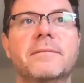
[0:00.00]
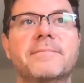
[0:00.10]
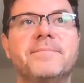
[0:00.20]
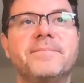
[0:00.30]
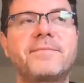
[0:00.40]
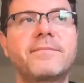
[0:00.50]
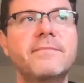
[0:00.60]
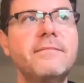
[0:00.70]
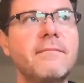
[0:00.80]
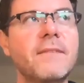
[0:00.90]
and
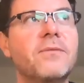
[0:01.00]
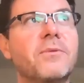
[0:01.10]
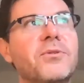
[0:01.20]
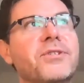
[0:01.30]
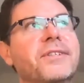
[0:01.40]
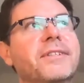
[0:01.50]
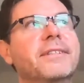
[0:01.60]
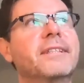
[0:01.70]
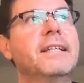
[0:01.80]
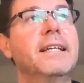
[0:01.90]
erosion and
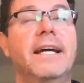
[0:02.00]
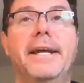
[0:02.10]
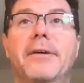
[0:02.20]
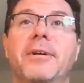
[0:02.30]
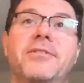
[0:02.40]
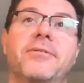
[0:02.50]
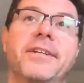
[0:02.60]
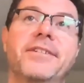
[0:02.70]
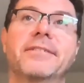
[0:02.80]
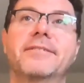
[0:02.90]
now
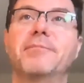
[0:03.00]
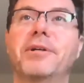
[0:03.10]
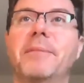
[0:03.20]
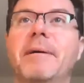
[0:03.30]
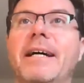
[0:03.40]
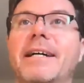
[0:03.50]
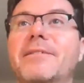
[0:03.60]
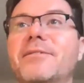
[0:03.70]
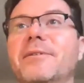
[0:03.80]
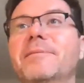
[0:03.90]
restoration to bring it back.
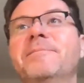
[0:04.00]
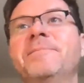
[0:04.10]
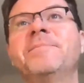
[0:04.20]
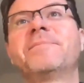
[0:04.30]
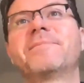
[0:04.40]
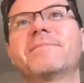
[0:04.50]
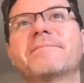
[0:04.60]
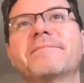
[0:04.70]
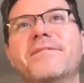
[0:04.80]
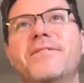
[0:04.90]
So
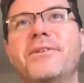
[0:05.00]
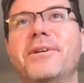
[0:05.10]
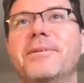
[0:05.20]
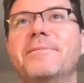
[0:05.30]
there you go.